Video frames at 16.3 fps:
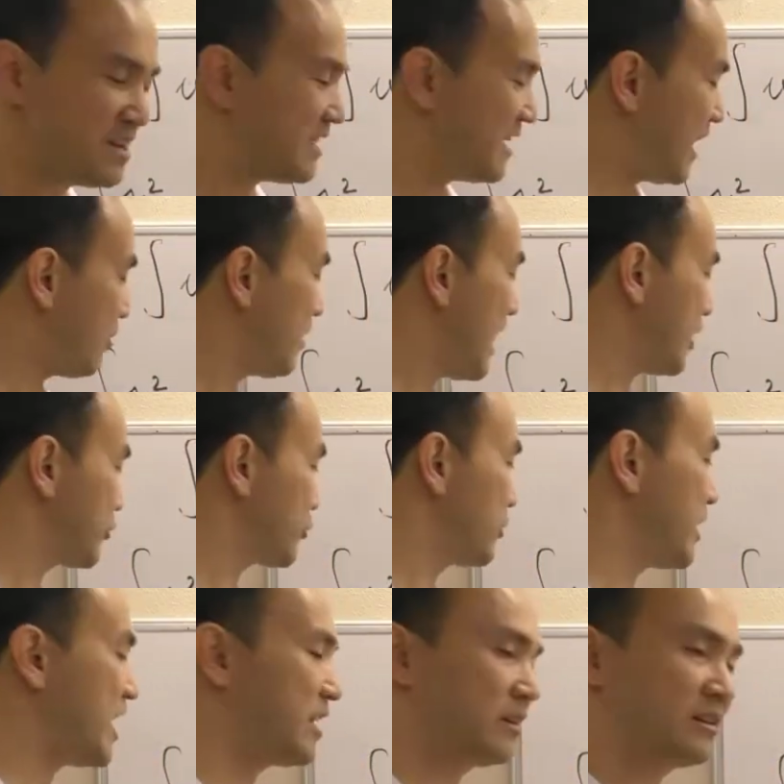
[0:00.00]
our actual
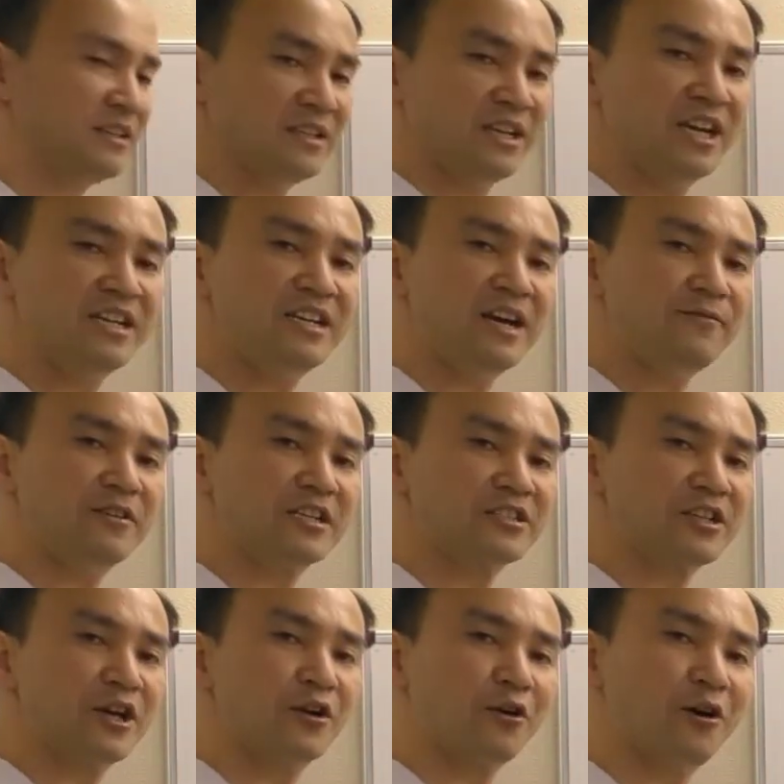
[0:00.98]
indefinite
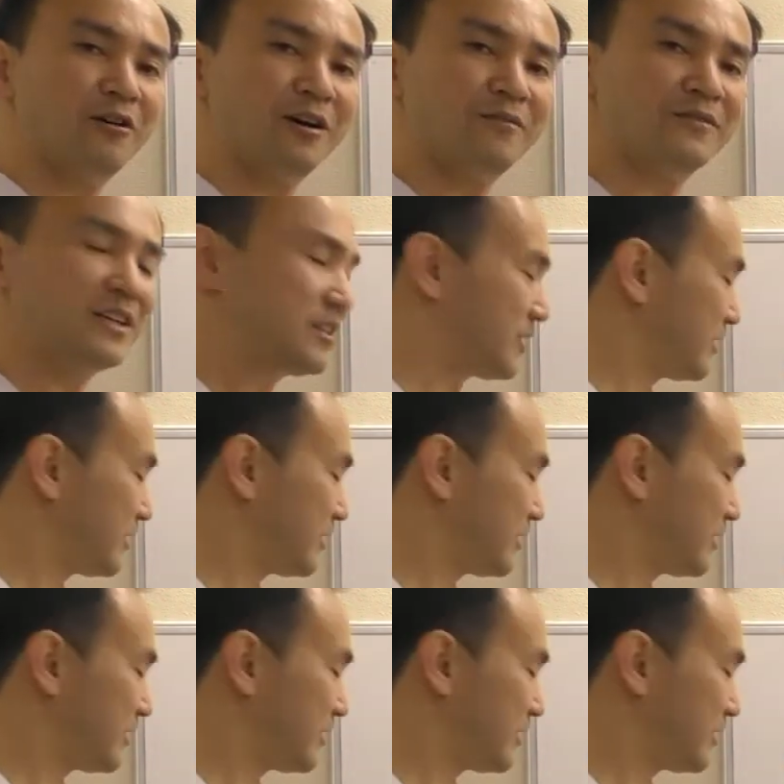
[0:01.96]
integral of this